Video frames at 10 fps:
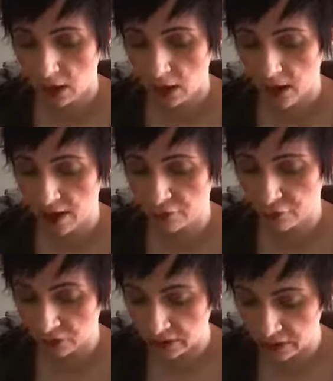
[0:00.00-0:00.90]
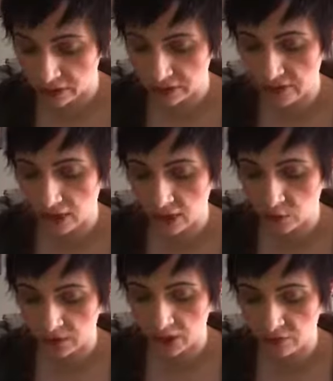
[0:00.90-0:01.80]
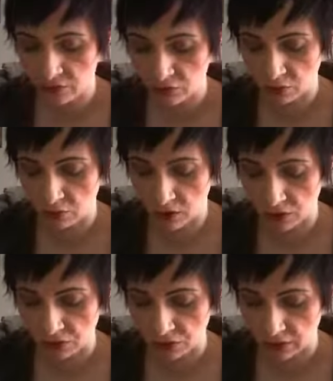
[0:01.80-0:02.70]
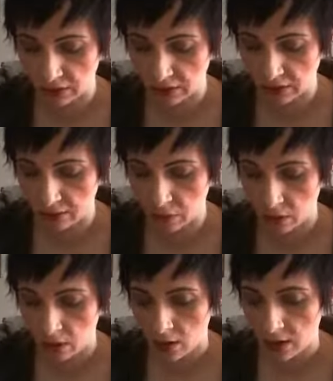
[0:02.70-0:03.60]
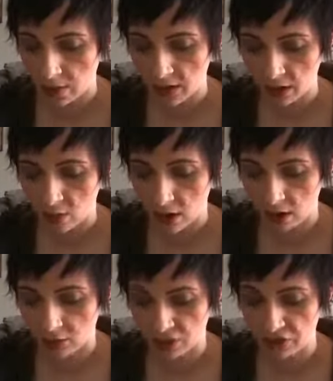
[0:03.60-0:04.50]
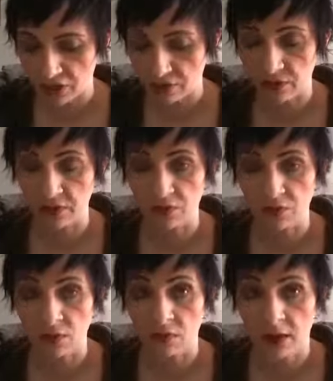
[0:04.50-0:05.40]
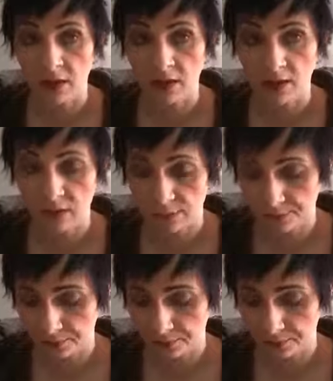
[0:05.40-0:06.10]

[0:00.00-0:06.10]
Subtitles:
I have trillions of cells with individual consciousness, and they know how to achieve individual balance.